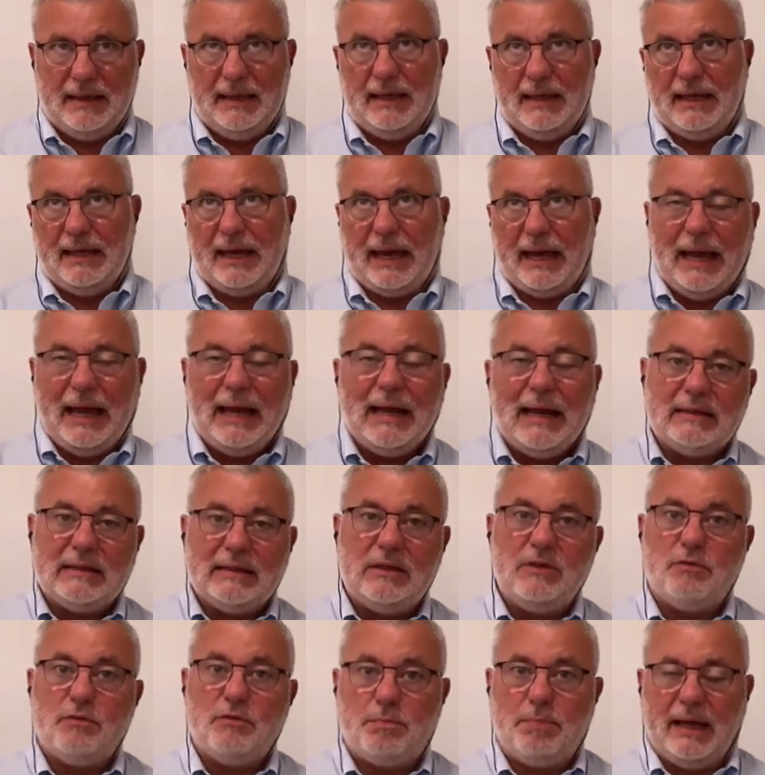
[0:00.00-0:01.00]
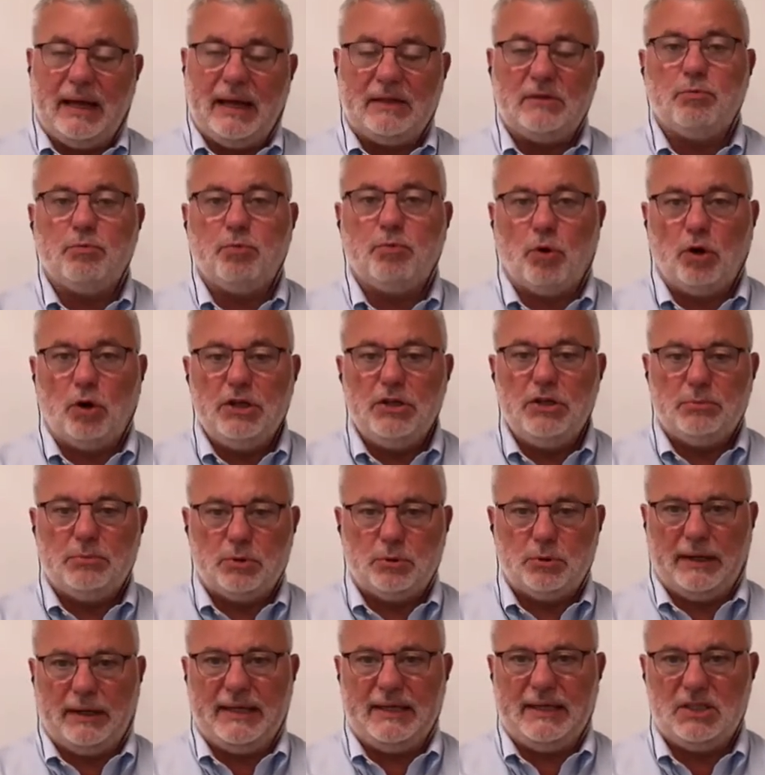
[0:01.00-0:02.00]
relative blood volume
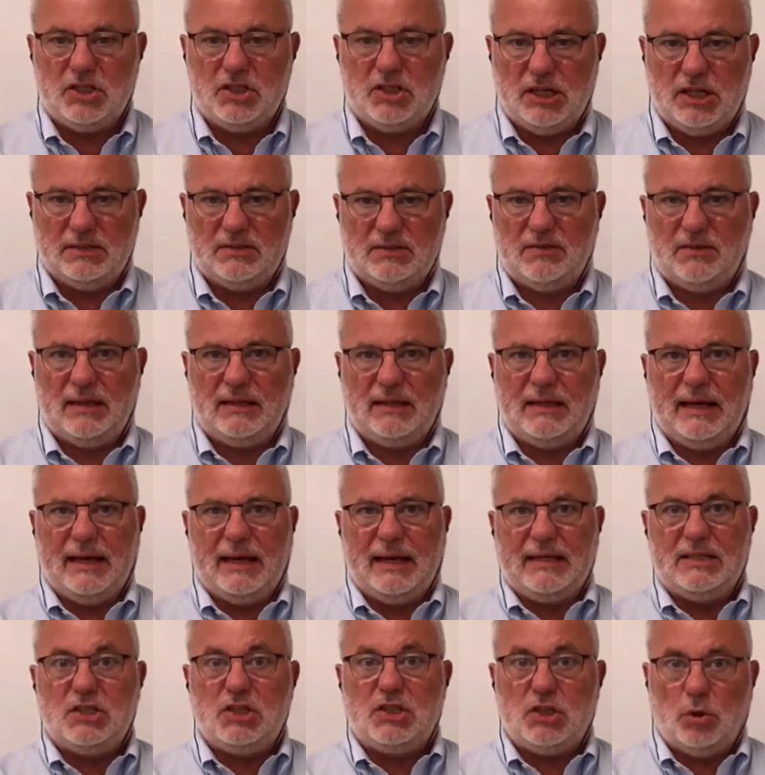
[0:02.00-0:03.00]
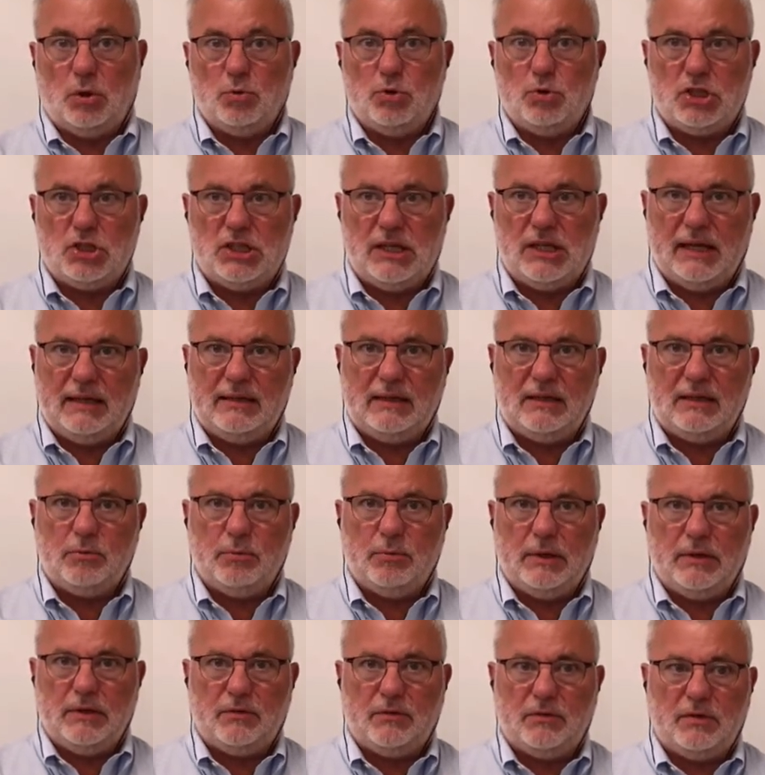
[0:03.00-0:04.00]
ranges that are associated
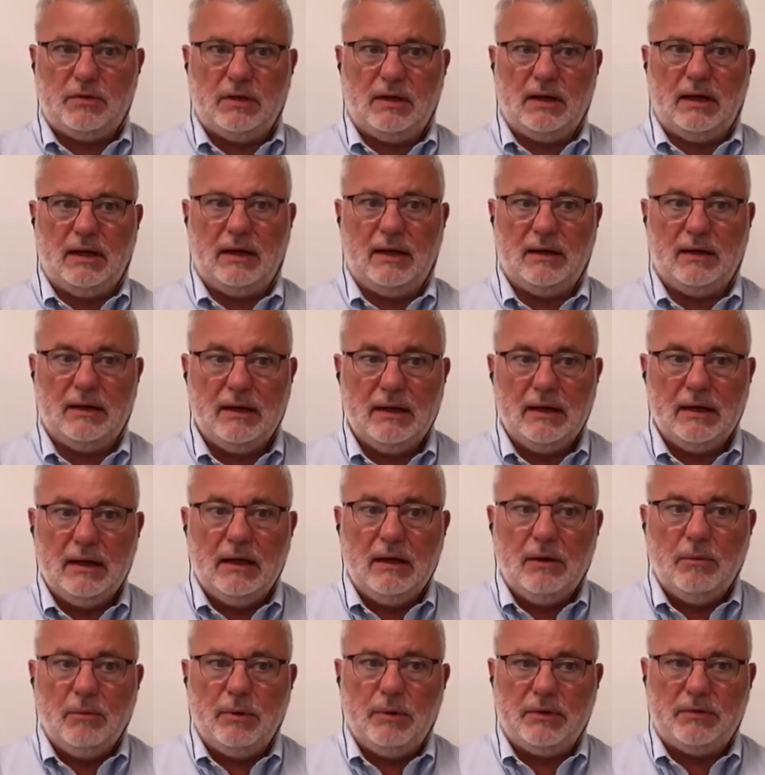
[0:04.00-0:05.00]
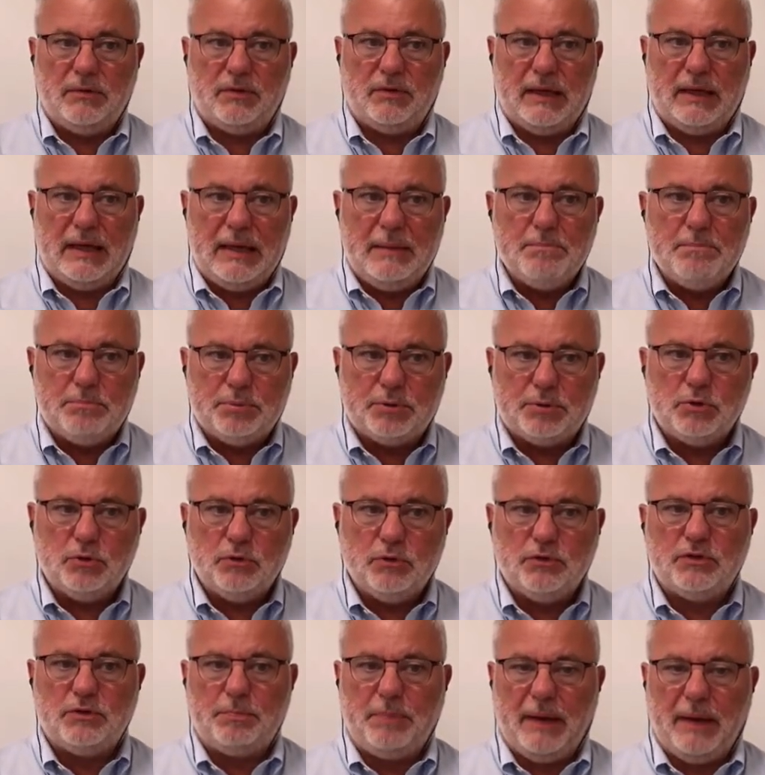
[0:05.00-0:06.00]
with
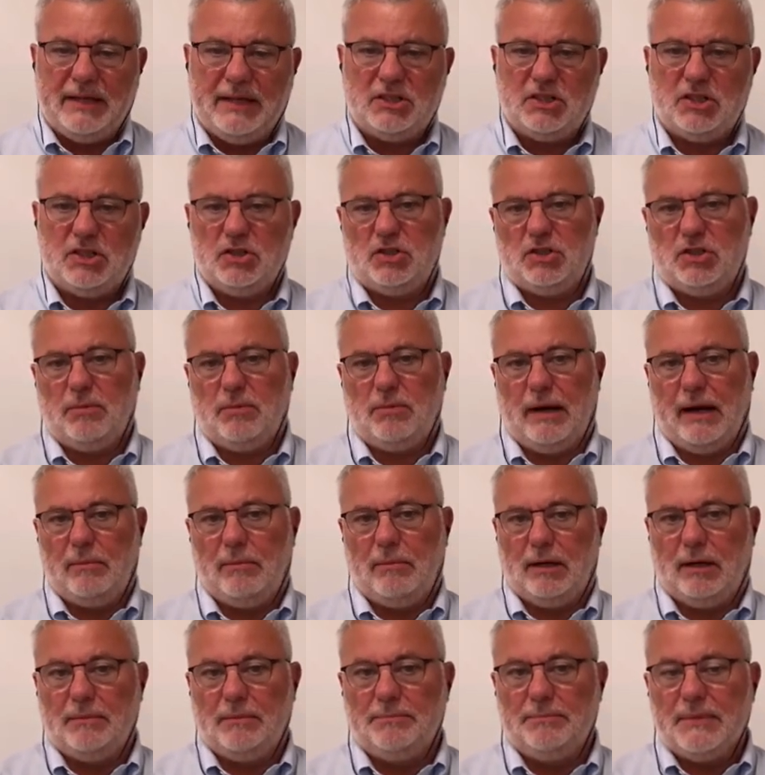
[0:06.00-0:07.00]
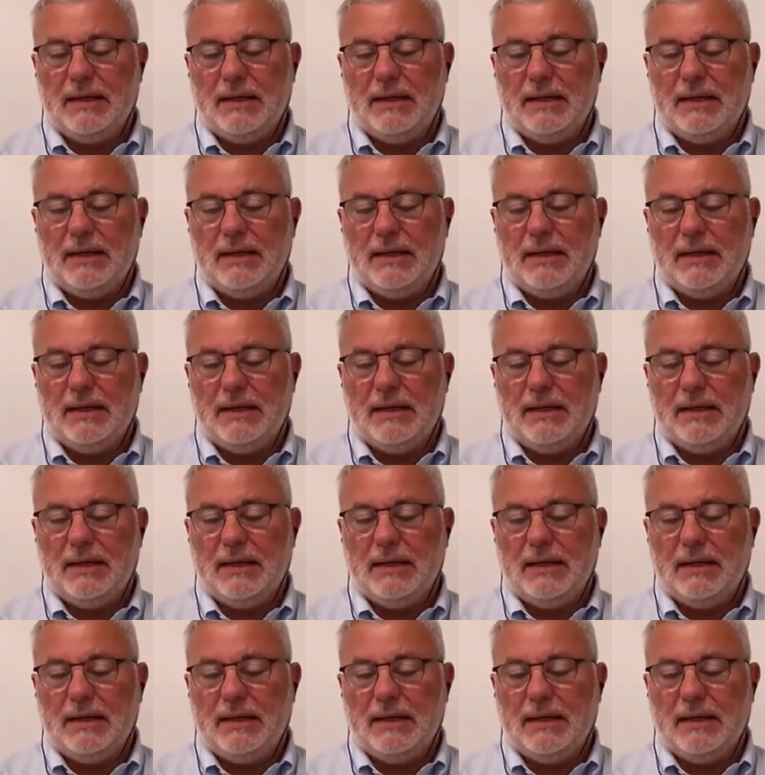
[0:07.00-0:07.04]
improved patient survival.